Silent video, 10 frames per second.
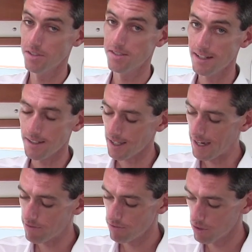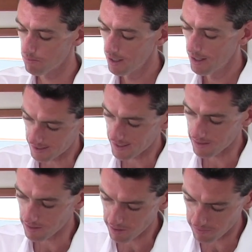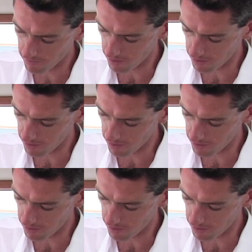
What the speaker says: standing headroom. Again, it's